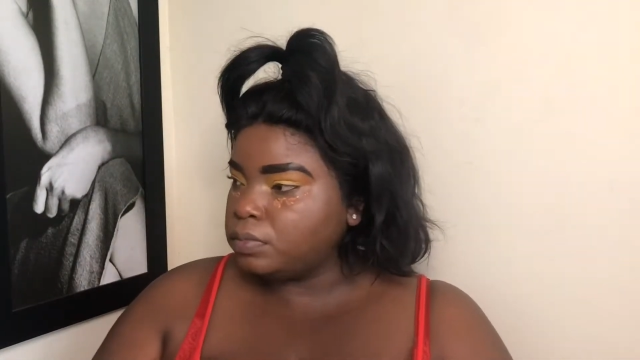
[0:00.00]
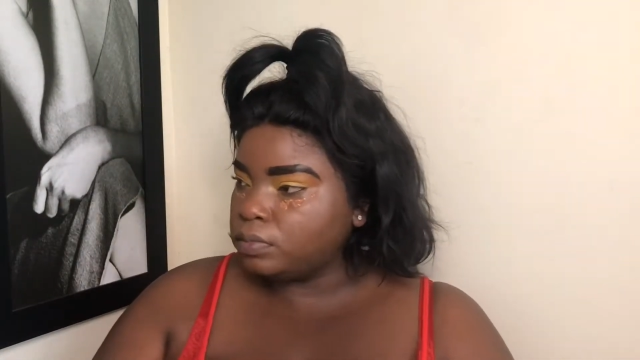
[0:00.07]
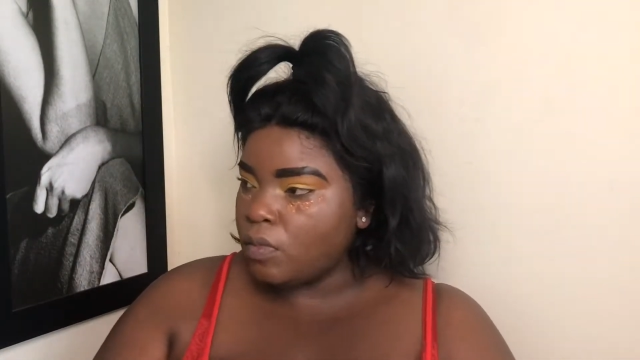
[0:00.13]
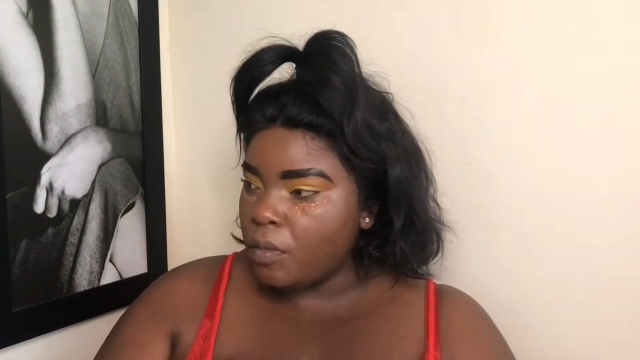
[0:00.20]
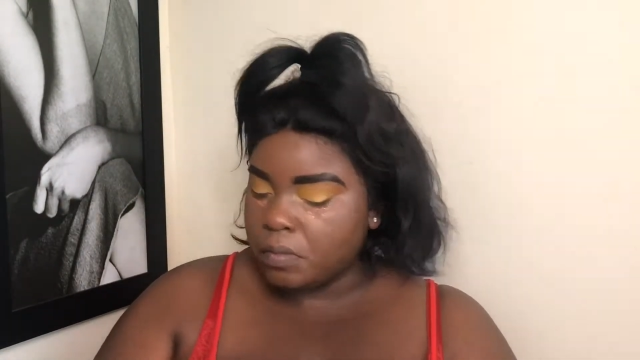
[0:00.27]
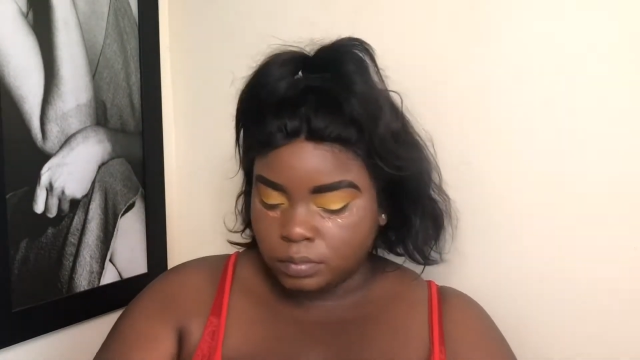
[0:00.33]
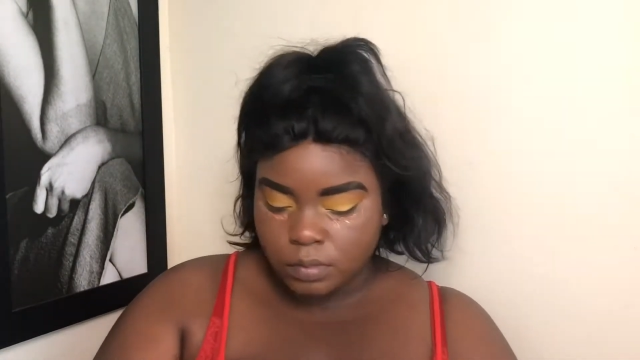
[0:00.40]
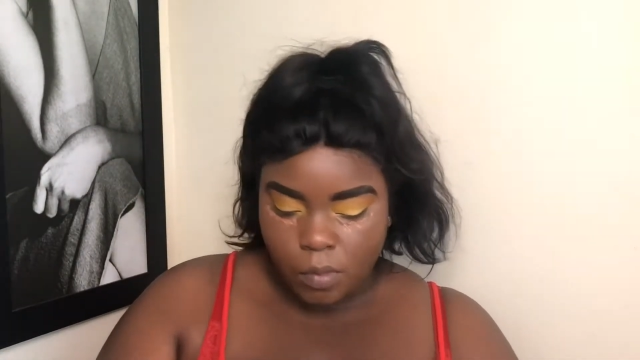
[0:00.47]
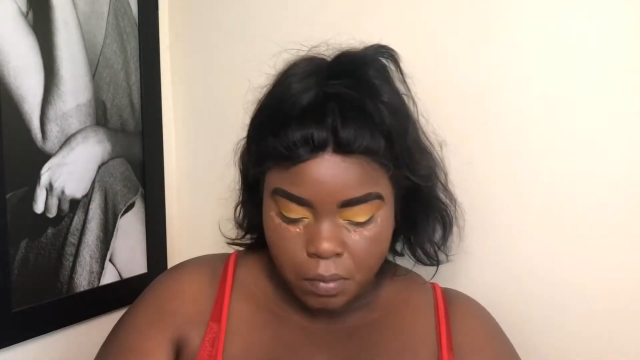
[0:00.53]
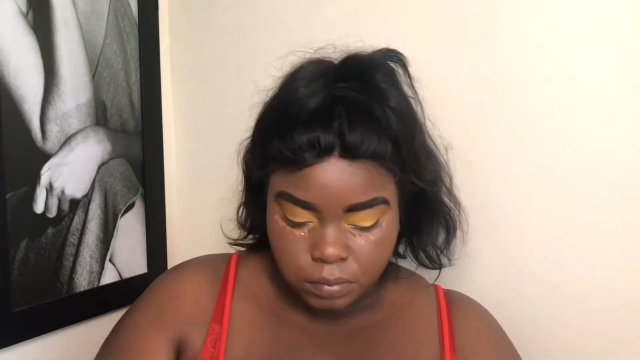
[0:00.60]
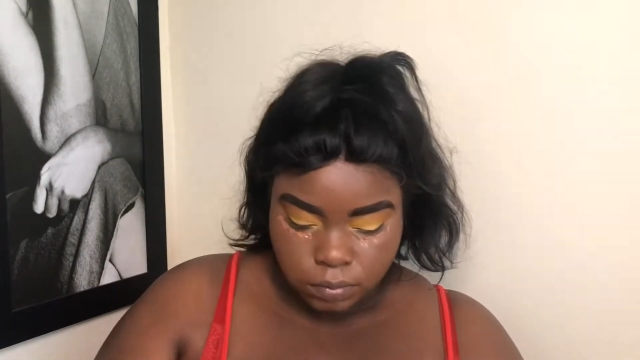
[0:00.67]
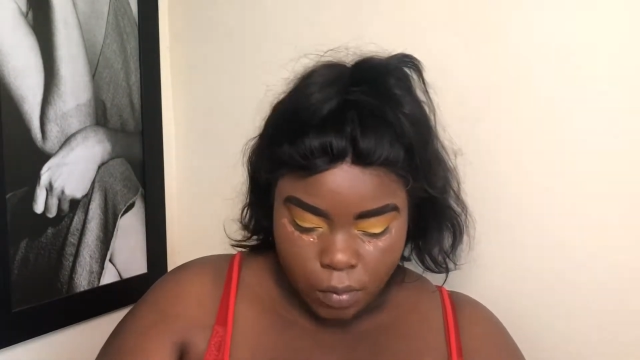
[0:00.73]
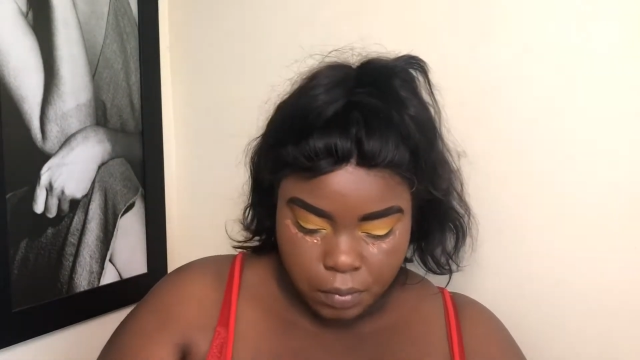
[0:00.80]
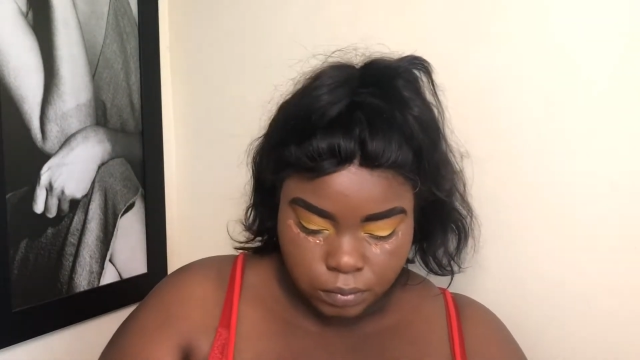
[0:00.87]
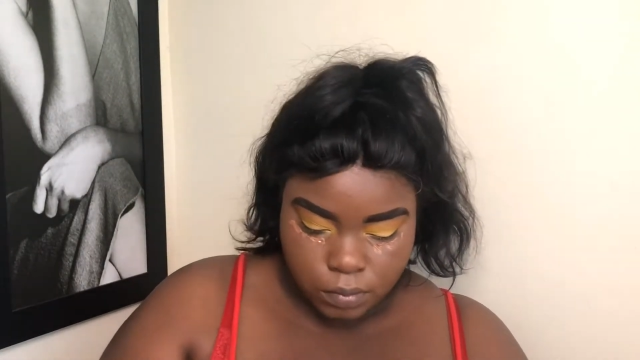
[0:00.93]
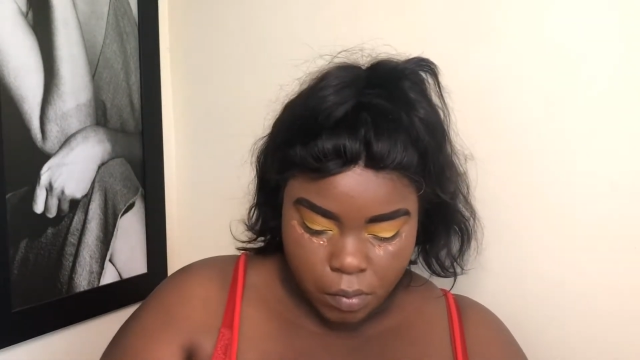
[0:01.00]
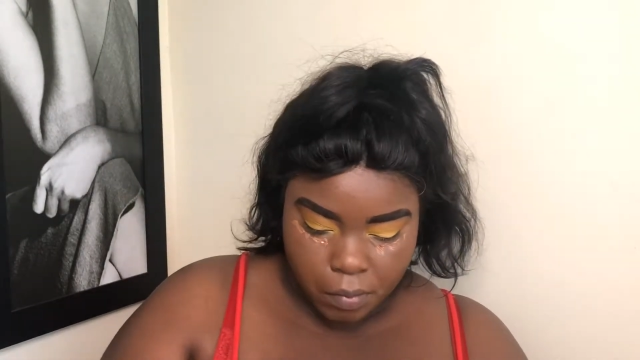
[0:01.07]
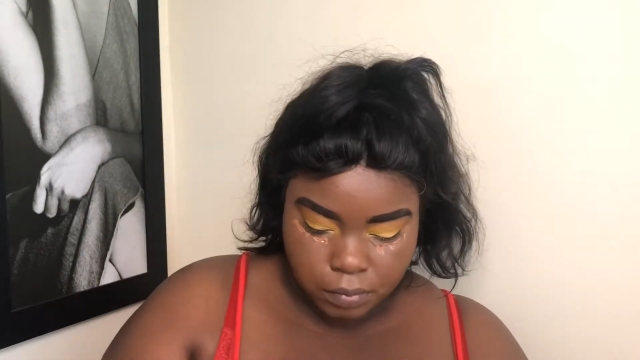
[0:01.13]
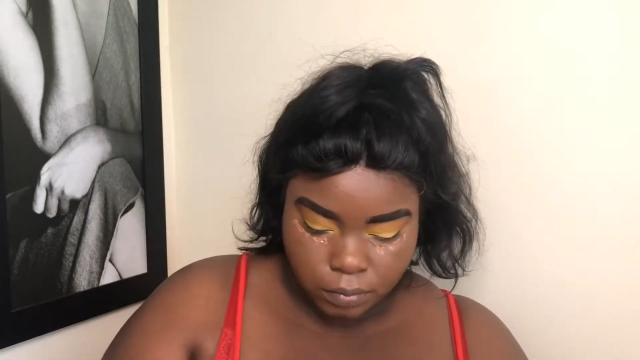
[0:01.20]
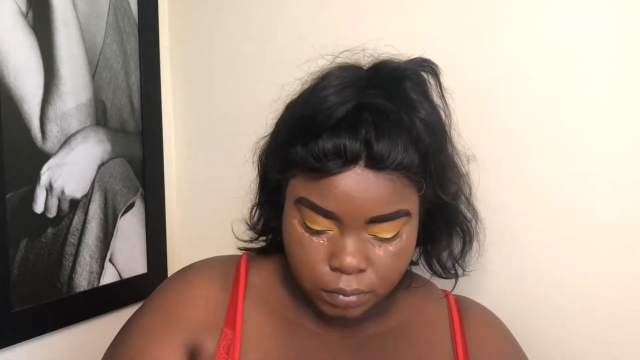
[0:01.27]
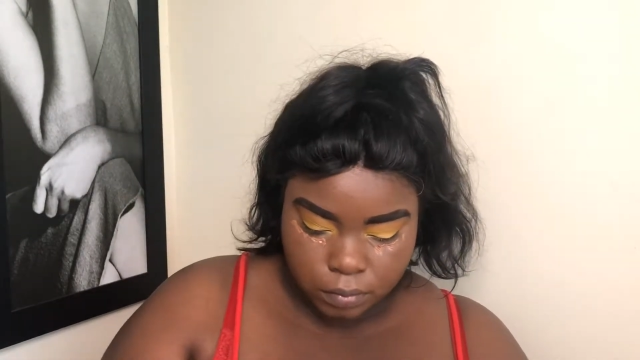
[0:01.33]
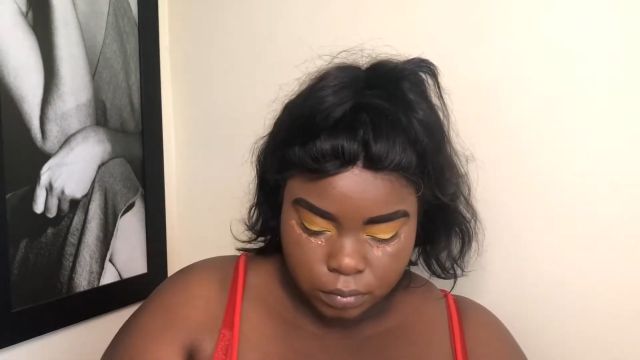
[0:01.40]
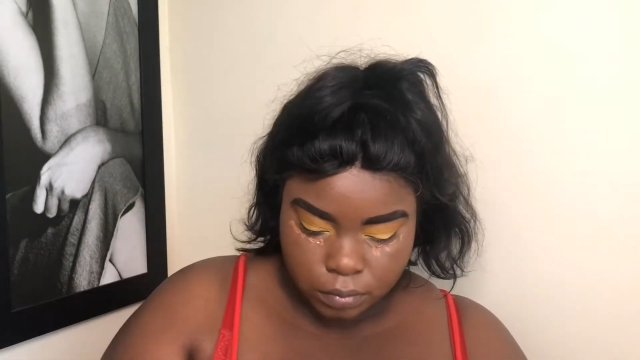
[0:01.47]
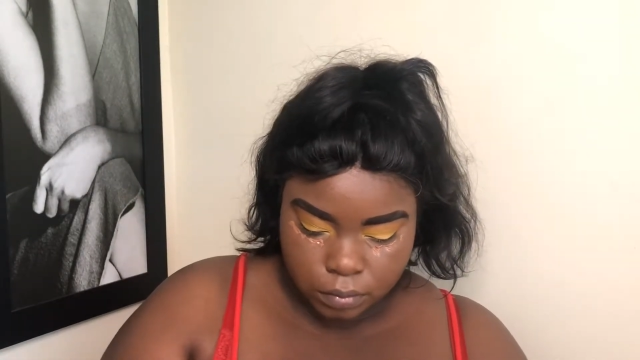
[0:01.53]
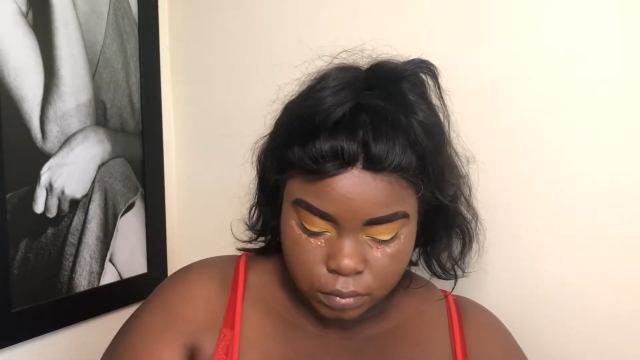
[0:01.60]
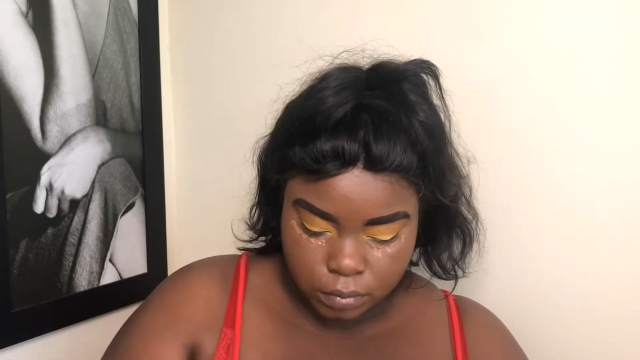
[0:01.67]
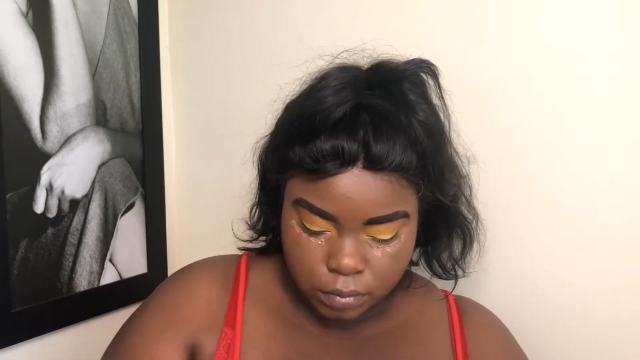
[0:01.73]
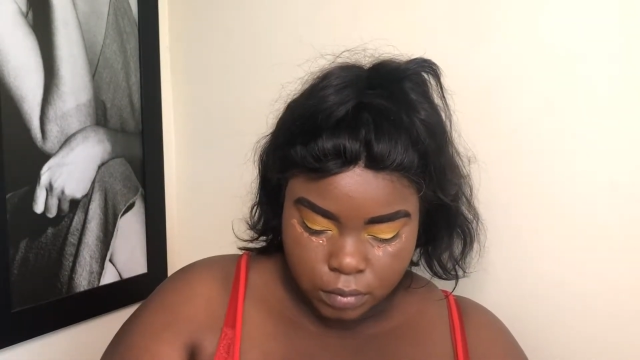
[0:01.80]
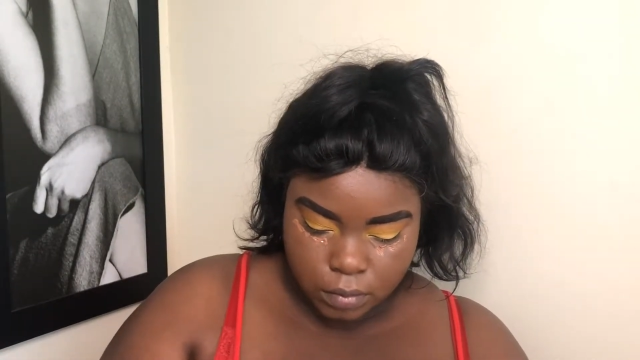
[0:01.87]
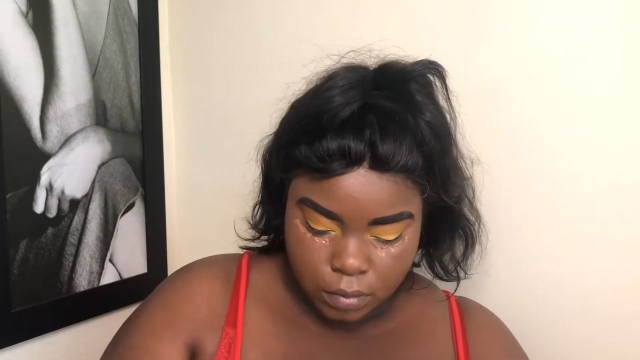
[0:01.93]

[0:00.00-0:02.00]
So I'm trying it out here.